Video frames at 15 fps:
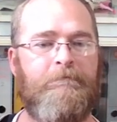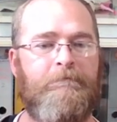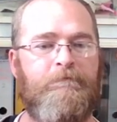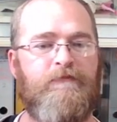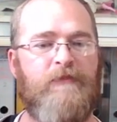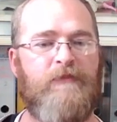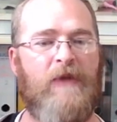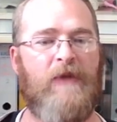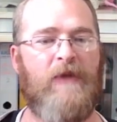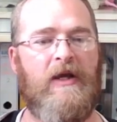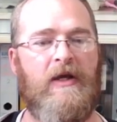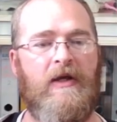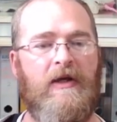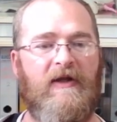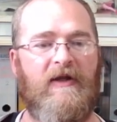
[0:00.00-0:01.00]
The following
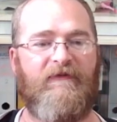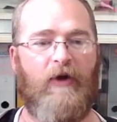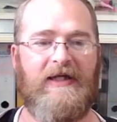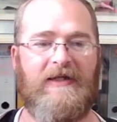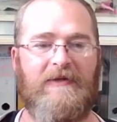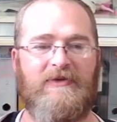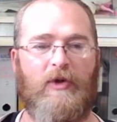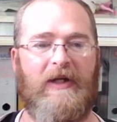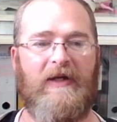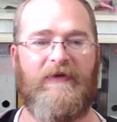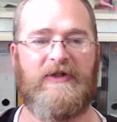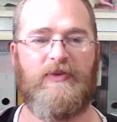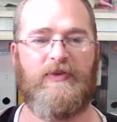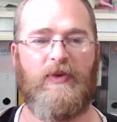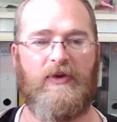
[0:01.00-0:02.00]
items or benefits will not
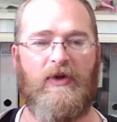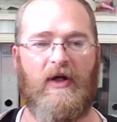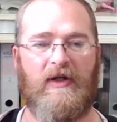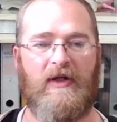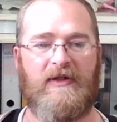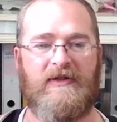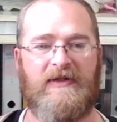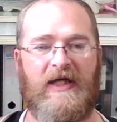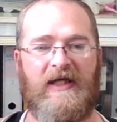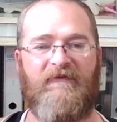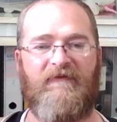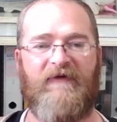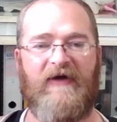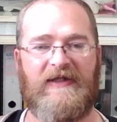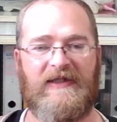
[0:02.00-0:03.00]
take effect in the
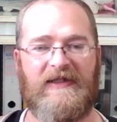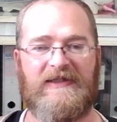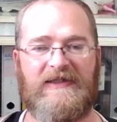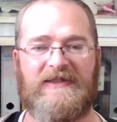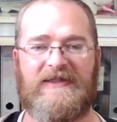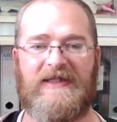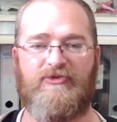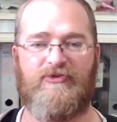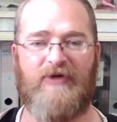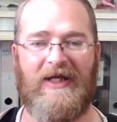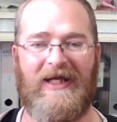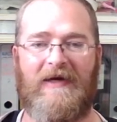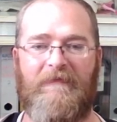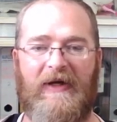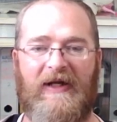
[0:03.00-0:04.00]
stage: relics,
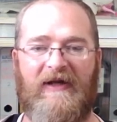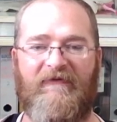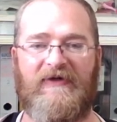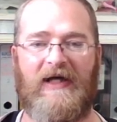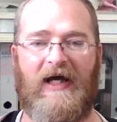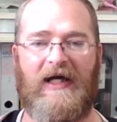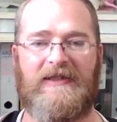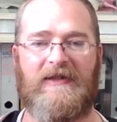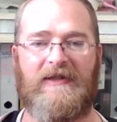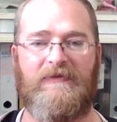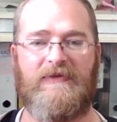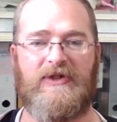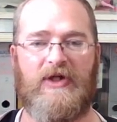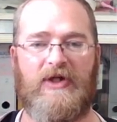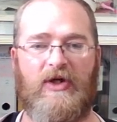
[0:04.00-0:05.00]
benefit items,
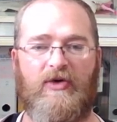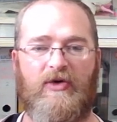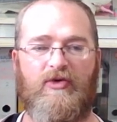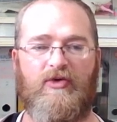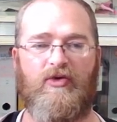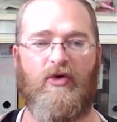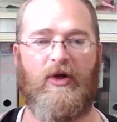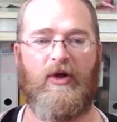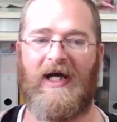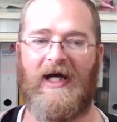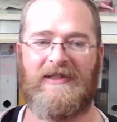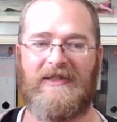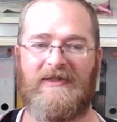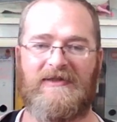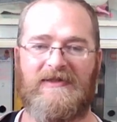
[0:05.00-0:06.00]
royal titles, and
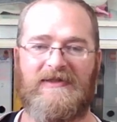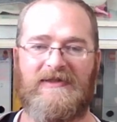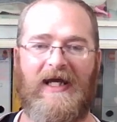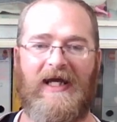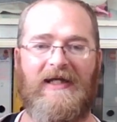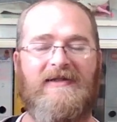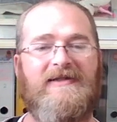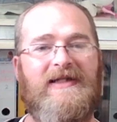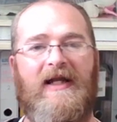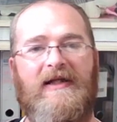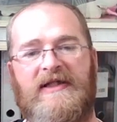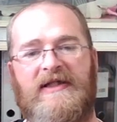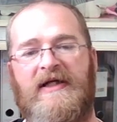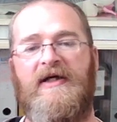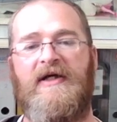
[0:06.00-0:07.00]
talents. So
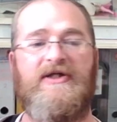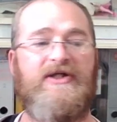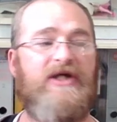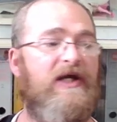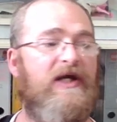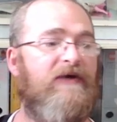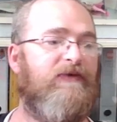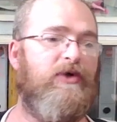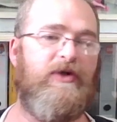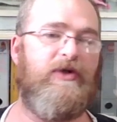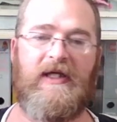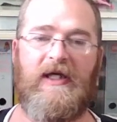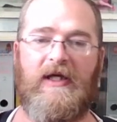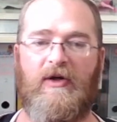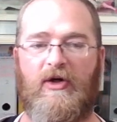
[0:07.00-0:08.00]
if you're the king or
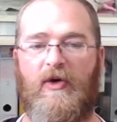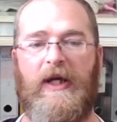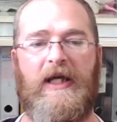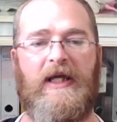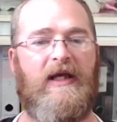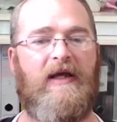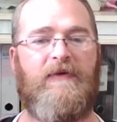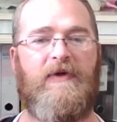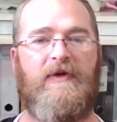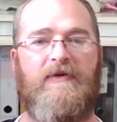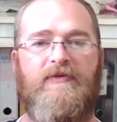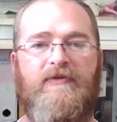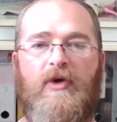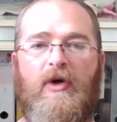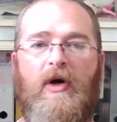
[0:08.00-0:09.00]
queen, if you've got
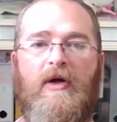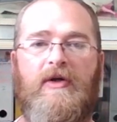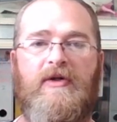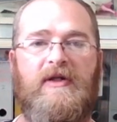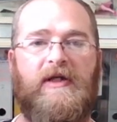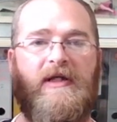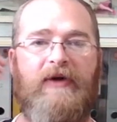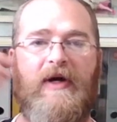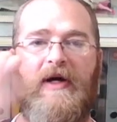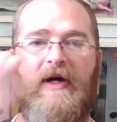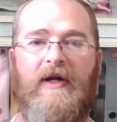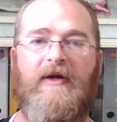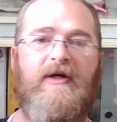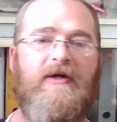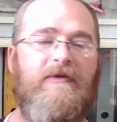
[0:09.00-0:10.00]
the crown of
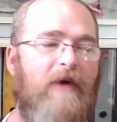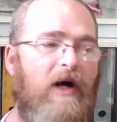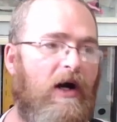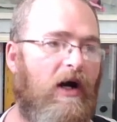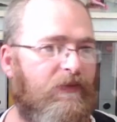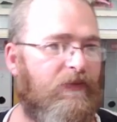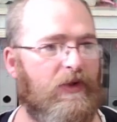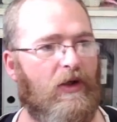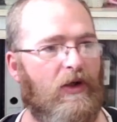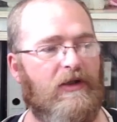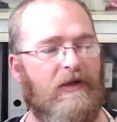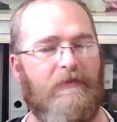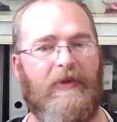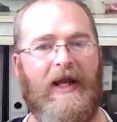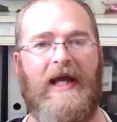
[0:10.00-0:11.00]
command, if you've got the blade,
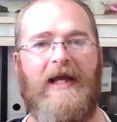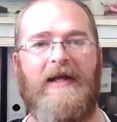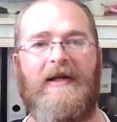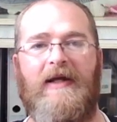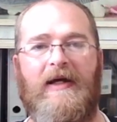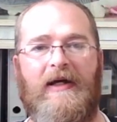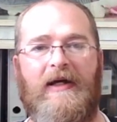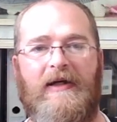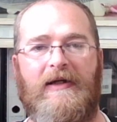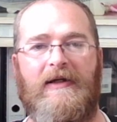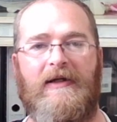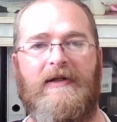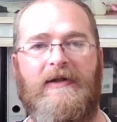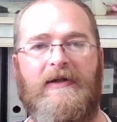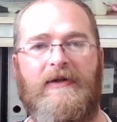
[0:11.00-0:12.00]

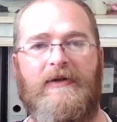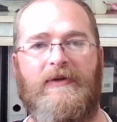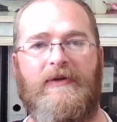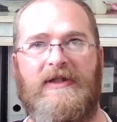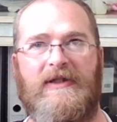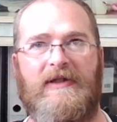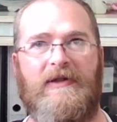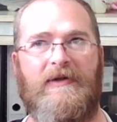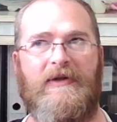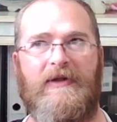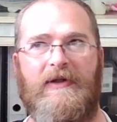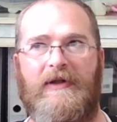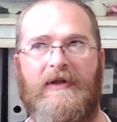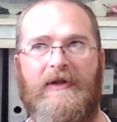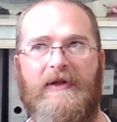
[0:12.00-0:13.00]
what's it,
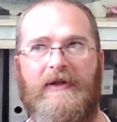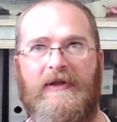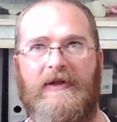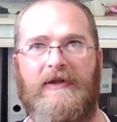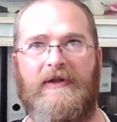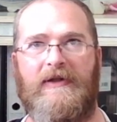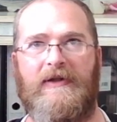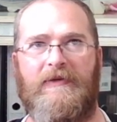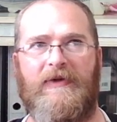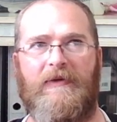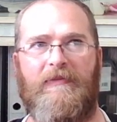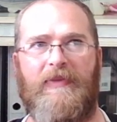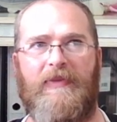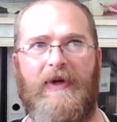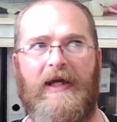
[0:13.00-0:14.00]
the
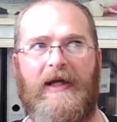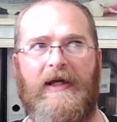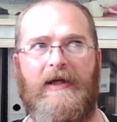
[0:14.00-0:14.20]
blade, I